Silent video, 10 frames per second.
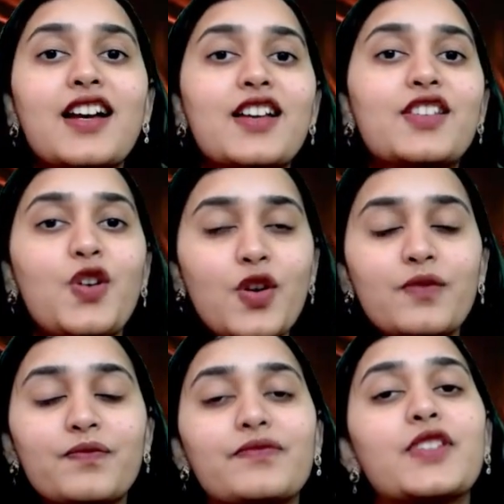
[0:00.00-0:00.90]
So,
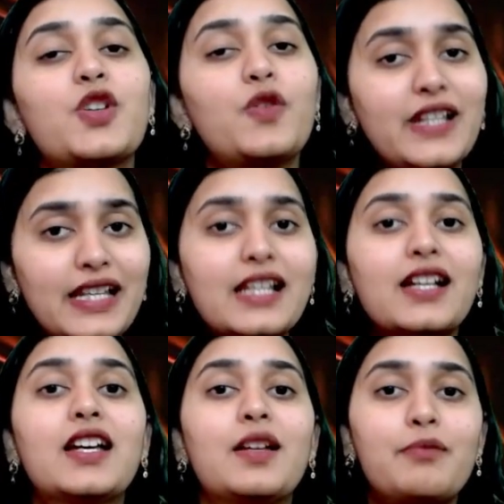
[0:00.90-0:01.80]
you will
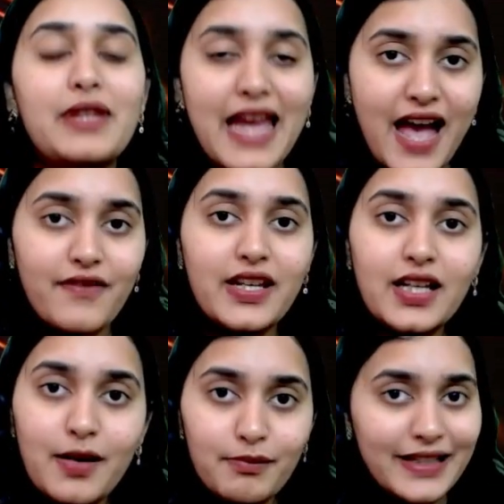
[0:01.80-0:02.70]
be having
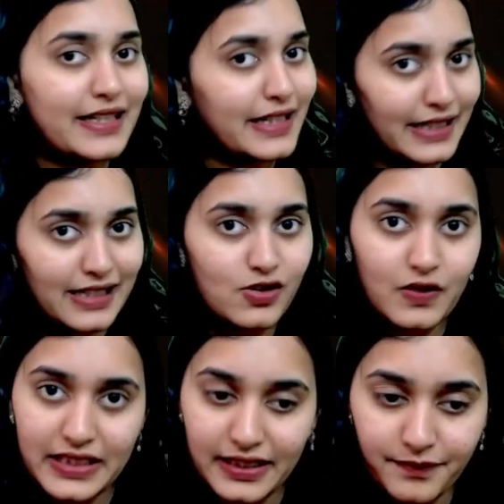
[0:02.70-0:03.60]
complete details over there.